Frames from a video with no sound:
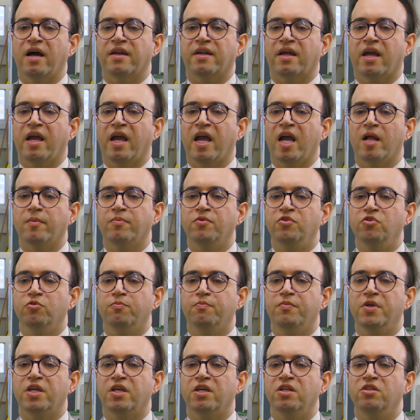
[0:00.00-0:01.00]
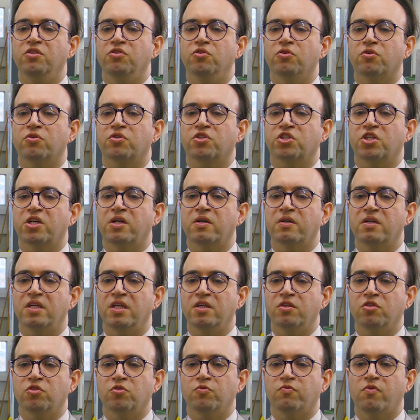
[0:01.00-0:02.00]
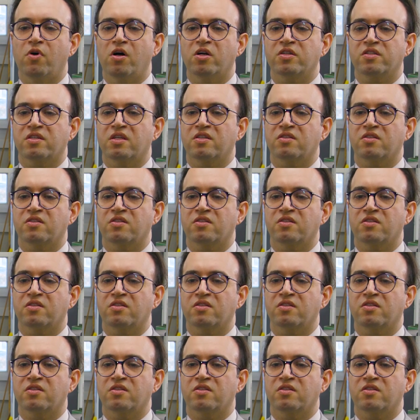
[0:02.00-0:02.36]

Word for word: and help you begin your journey towards